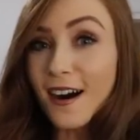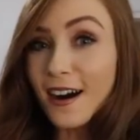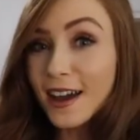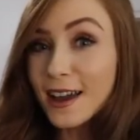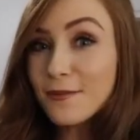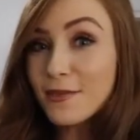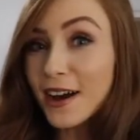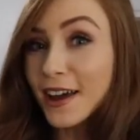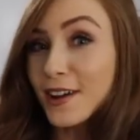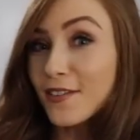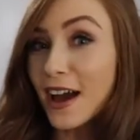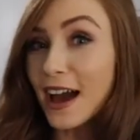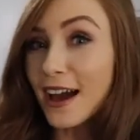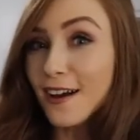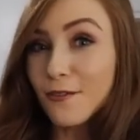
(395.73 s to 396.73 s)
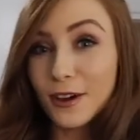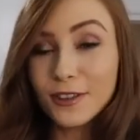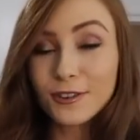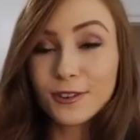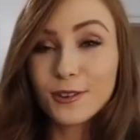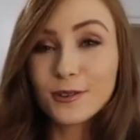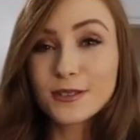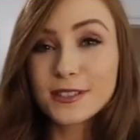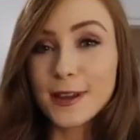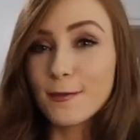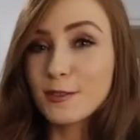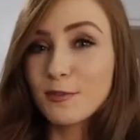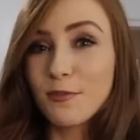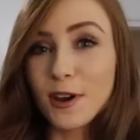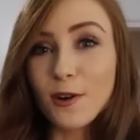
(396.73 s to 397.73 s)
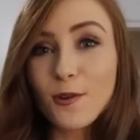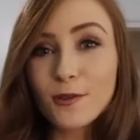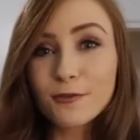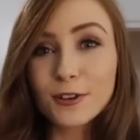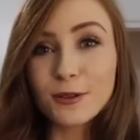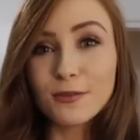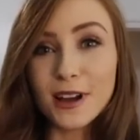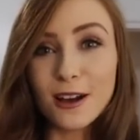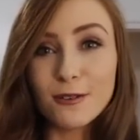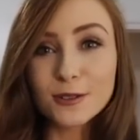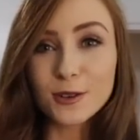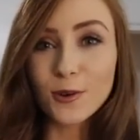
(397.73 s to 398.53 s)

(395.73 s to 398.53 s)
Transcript: I'm kind of halfway through those steps with my own room now,